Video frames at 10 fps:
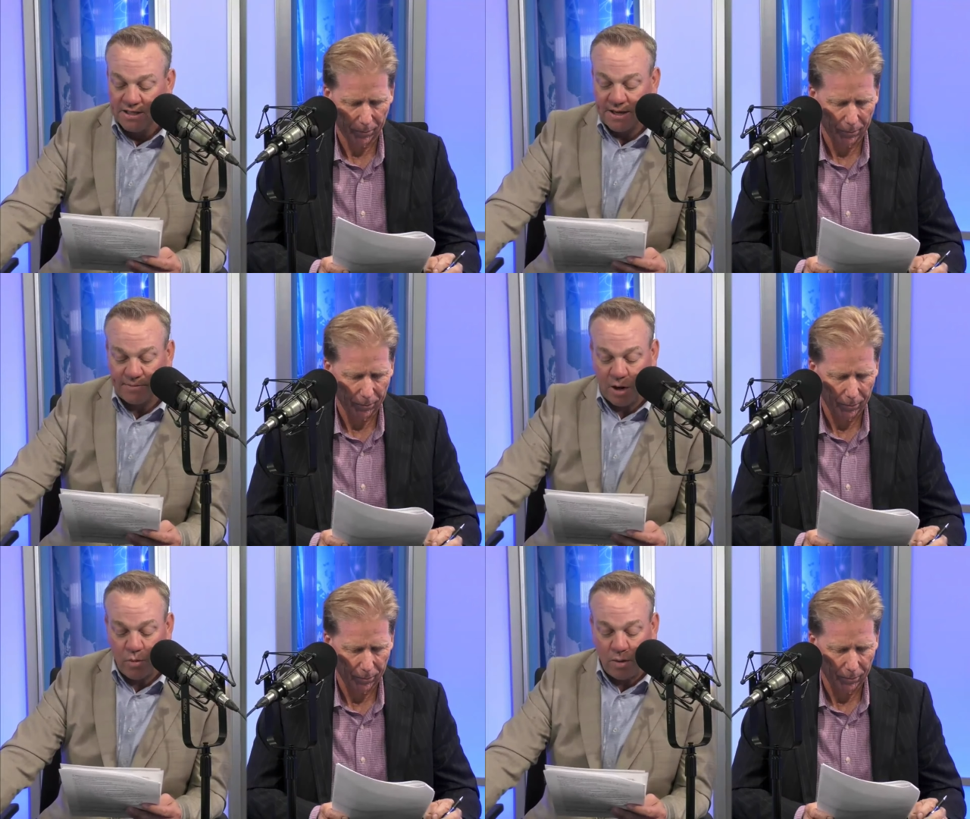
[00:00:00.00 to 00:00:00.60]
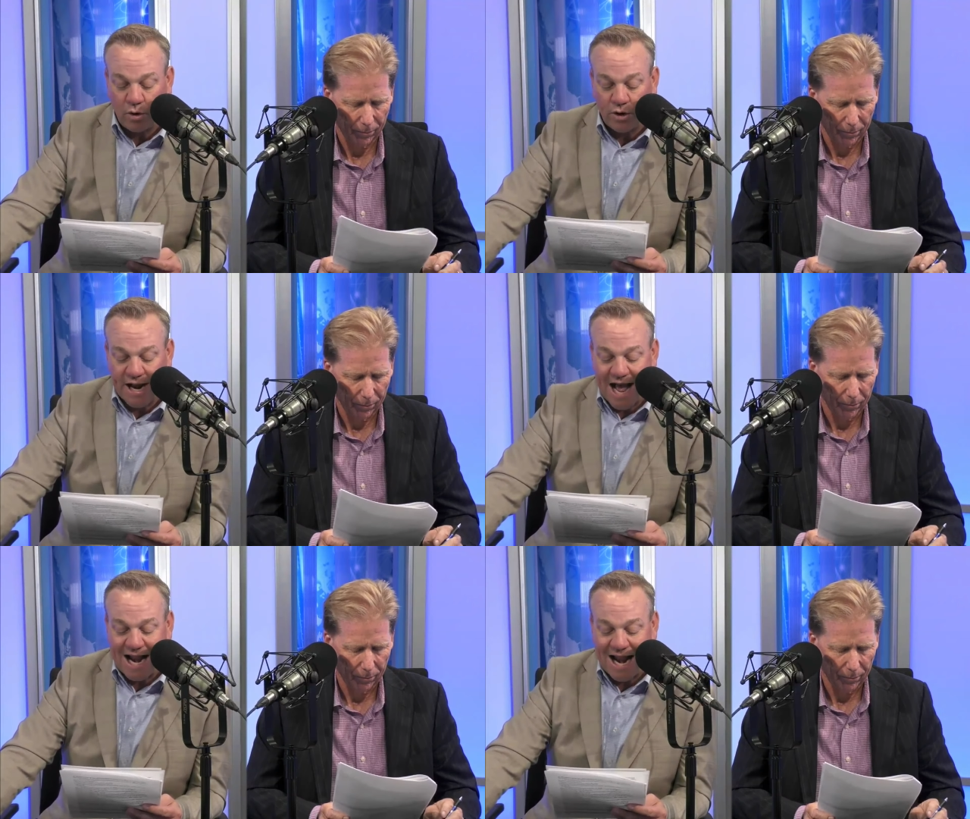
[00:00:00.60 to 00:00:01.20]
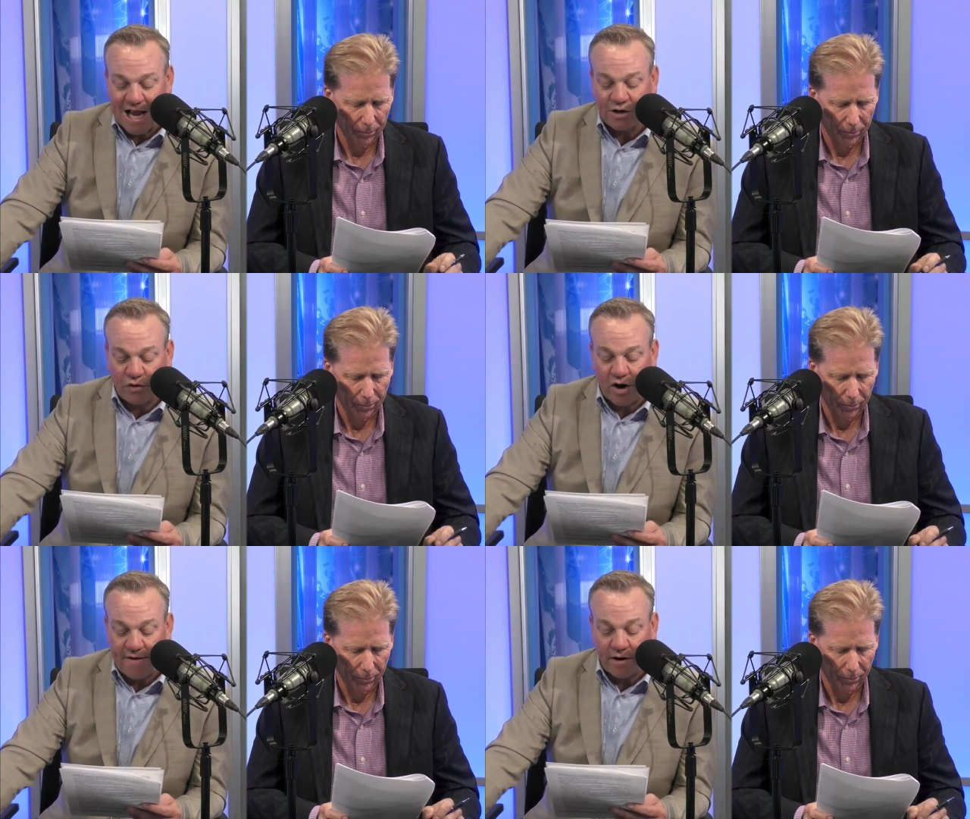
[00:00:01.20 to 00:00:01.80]
Speaker 1: something we will not last
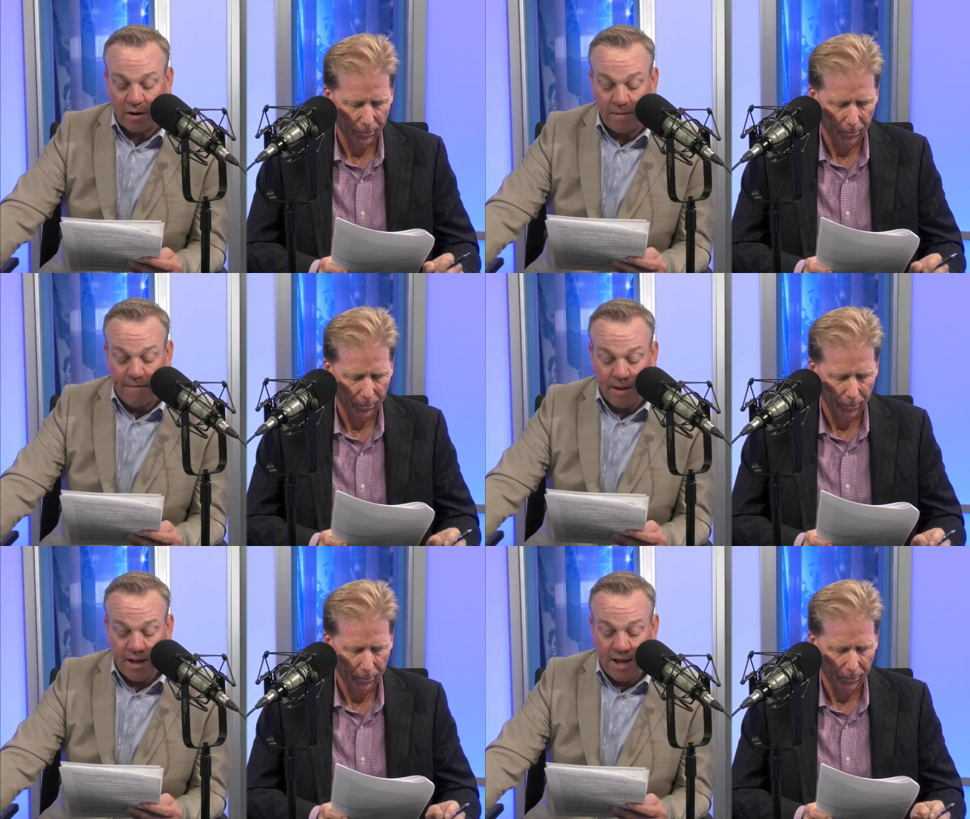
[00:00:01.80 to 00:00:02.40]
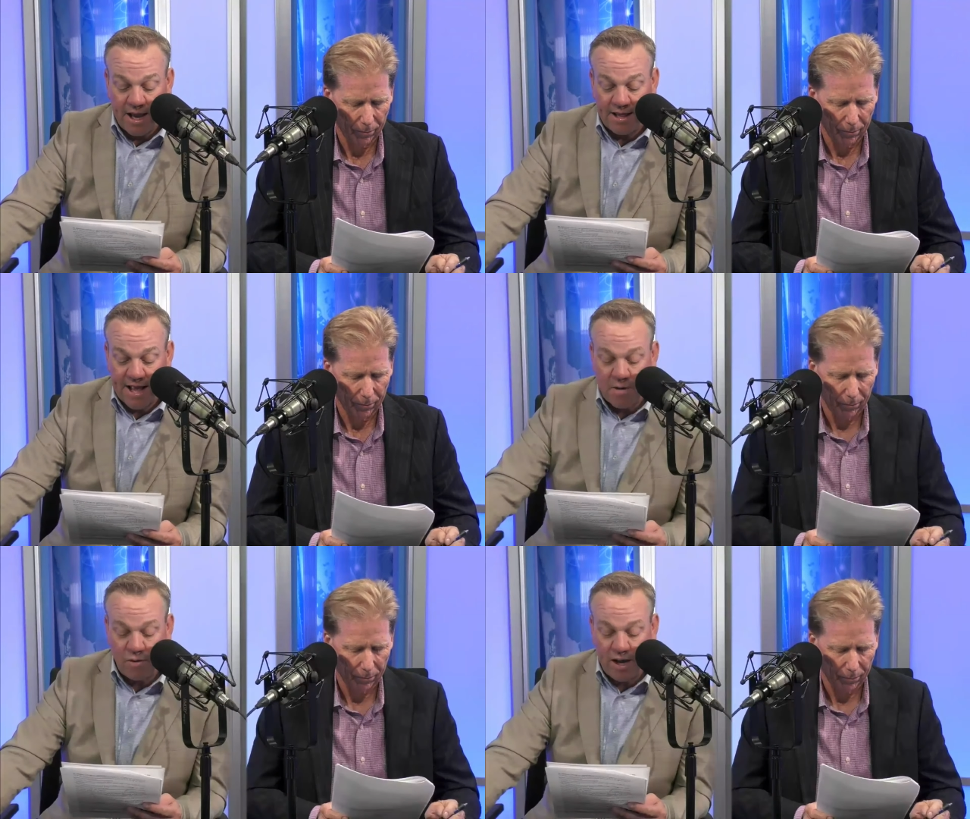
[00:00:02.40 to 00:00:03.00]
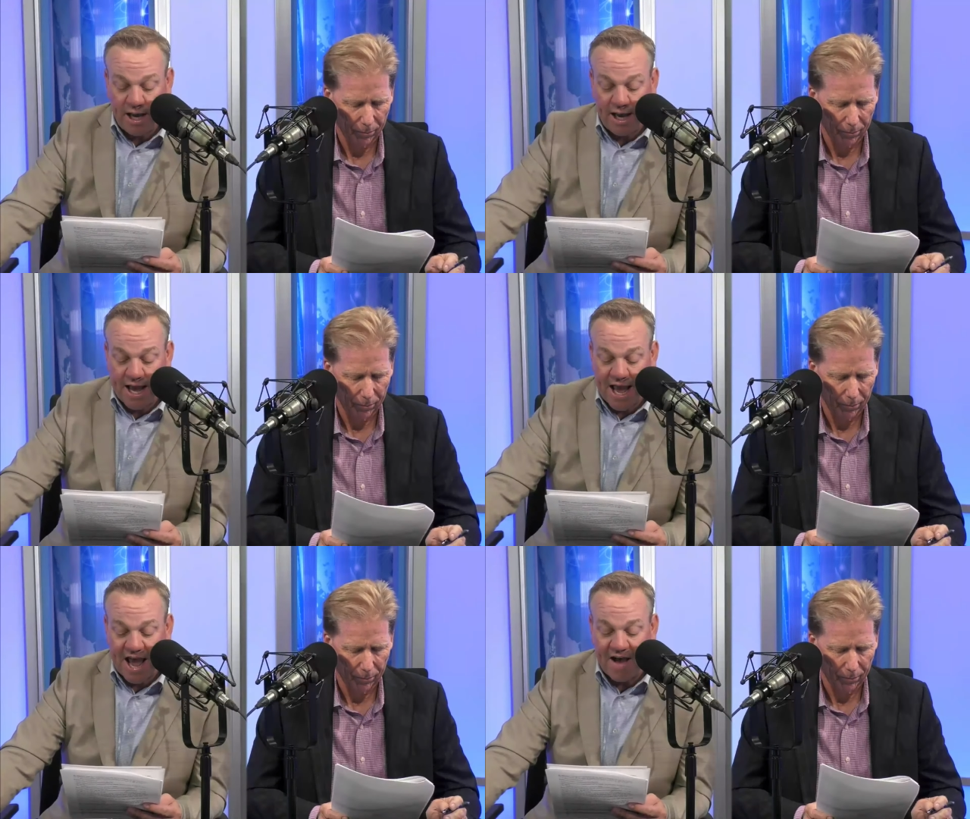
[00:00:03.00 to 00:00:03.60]
forever, in that
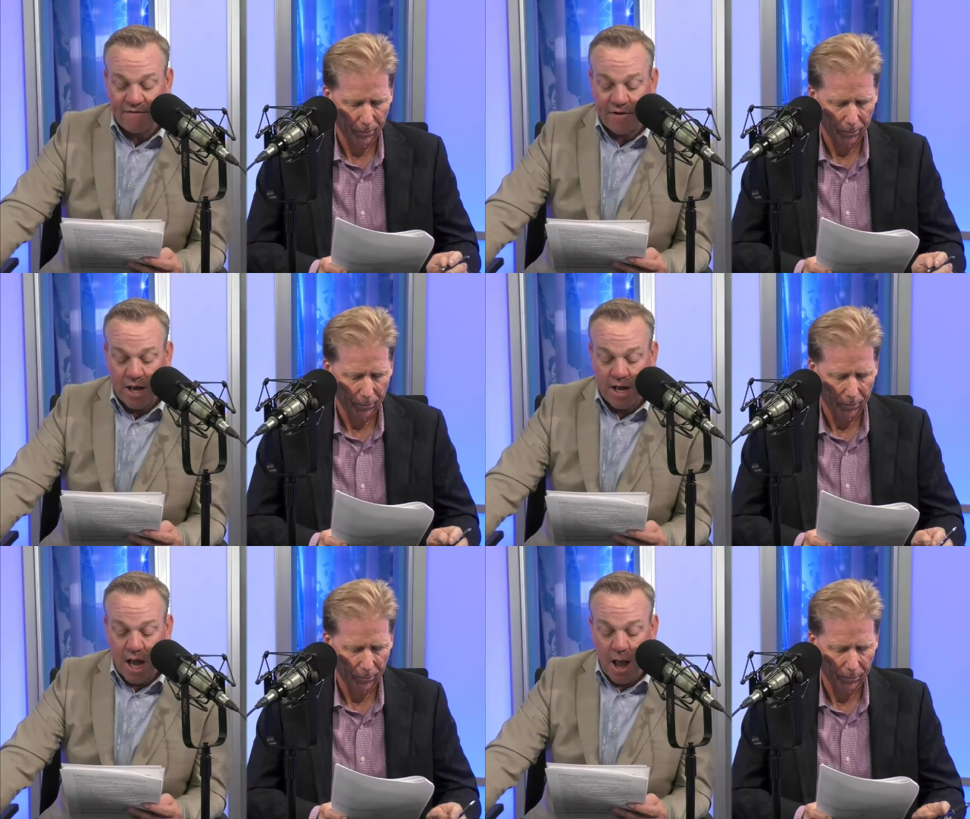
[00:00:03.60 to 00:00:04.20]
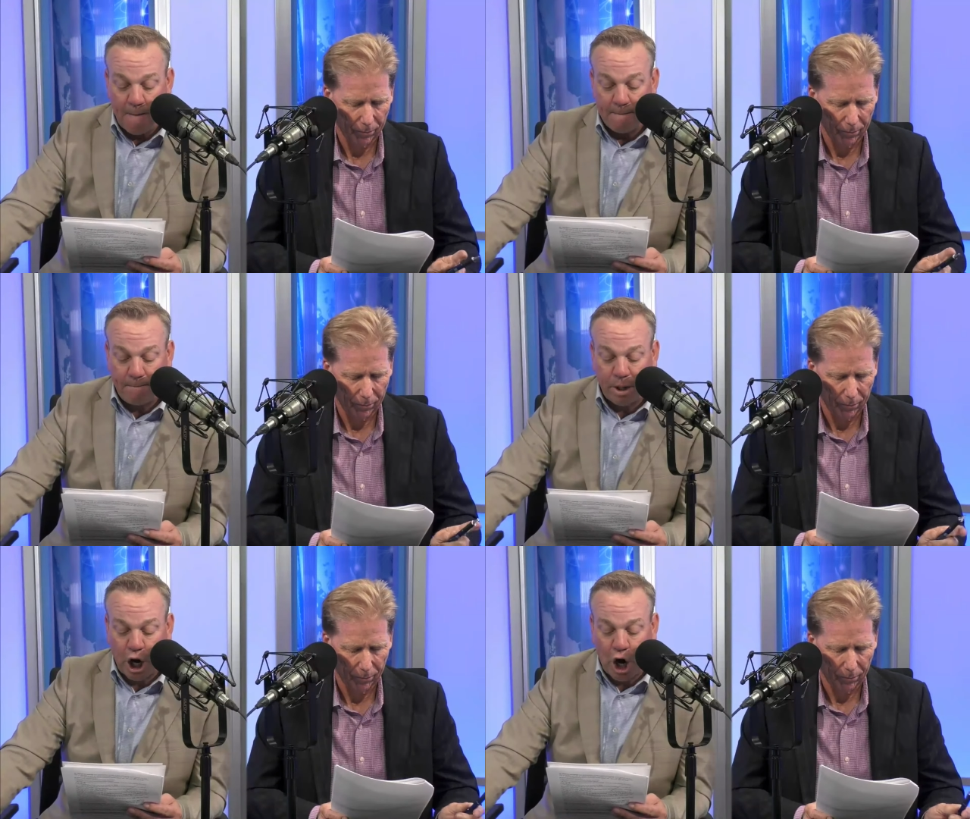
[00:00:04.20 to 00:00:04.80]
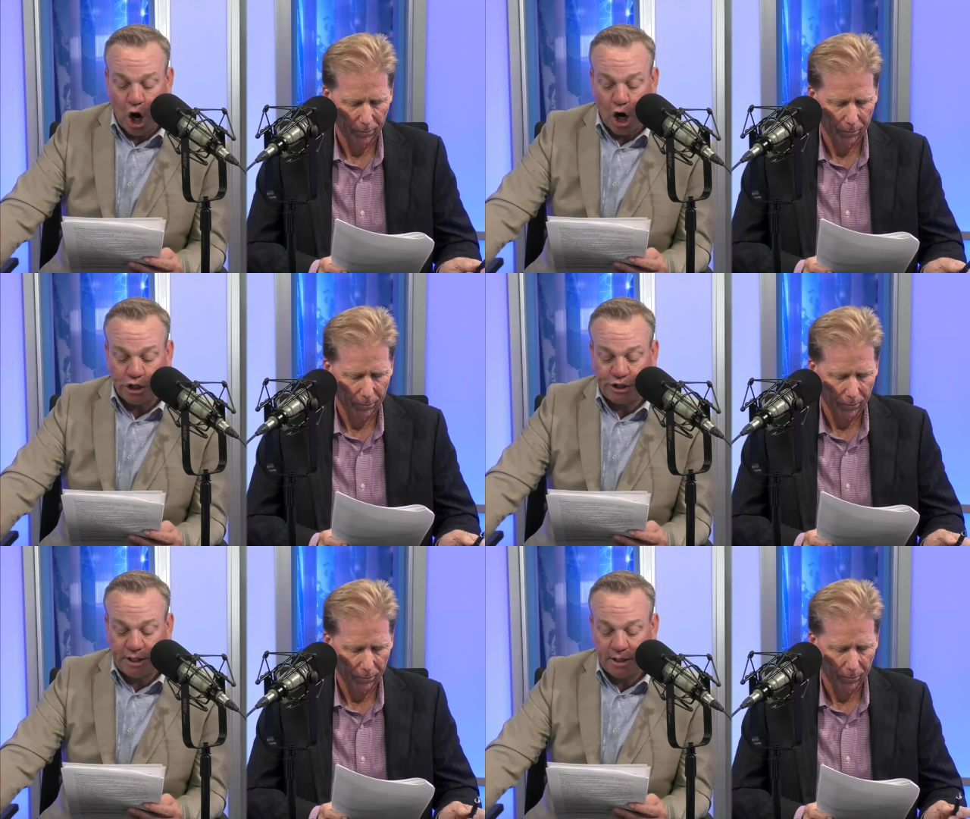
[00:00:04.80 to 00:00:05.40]
we have
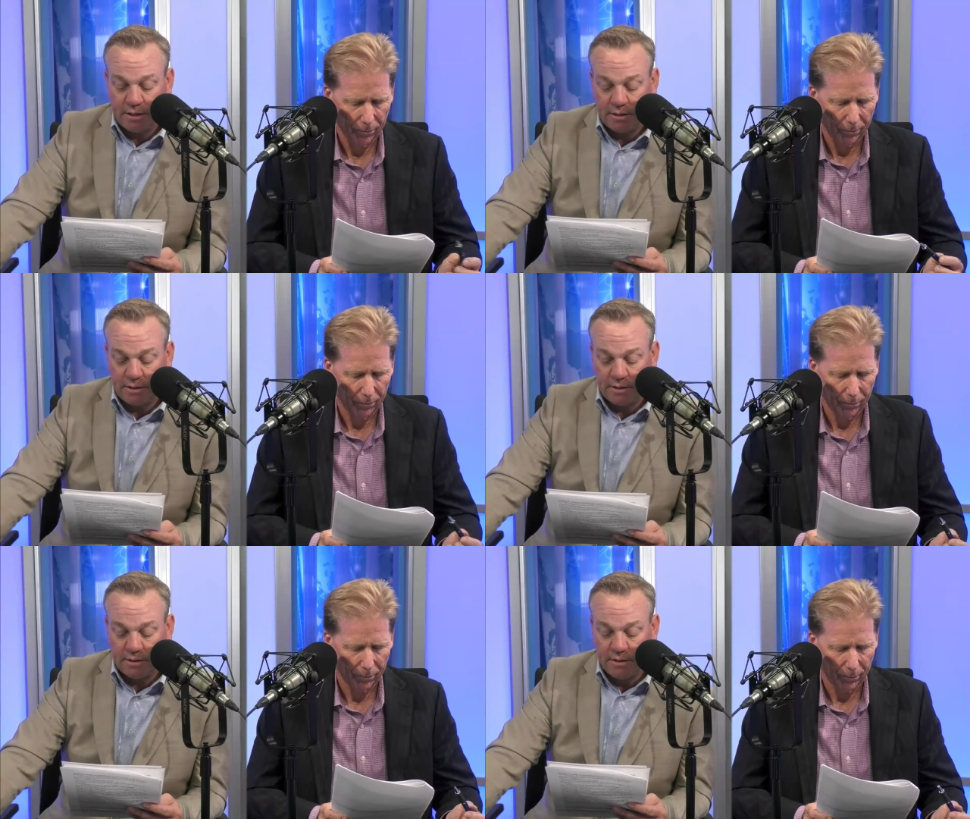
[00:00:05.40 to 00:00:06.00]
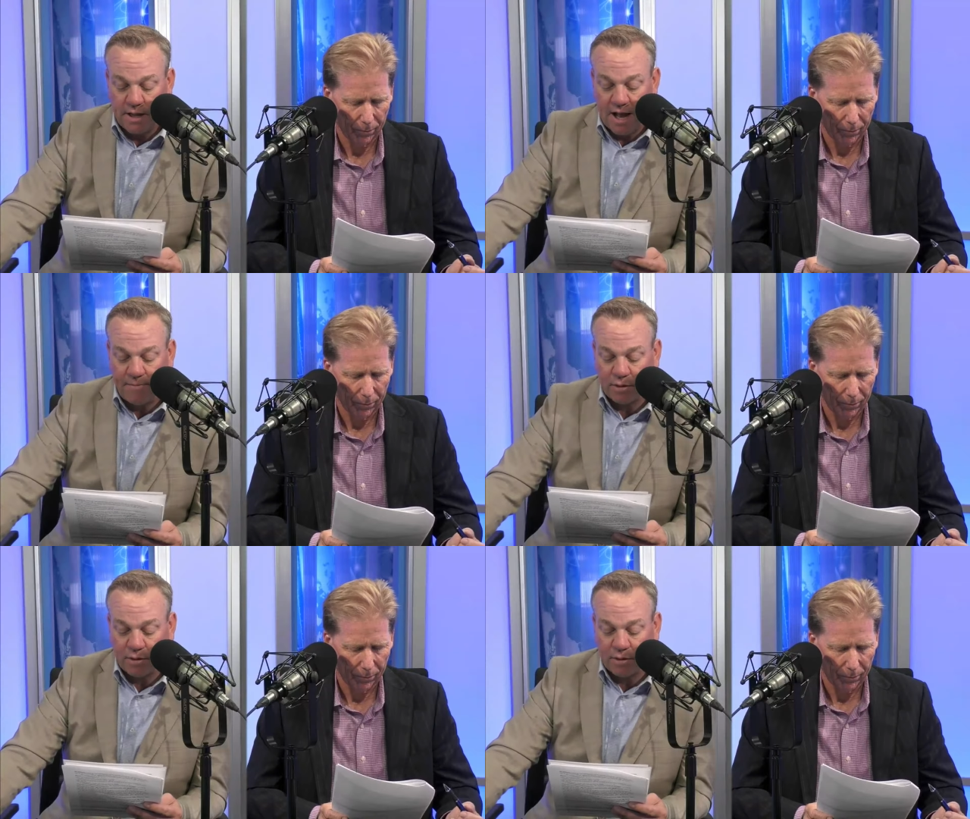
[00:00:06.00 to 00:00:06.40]
splurged. I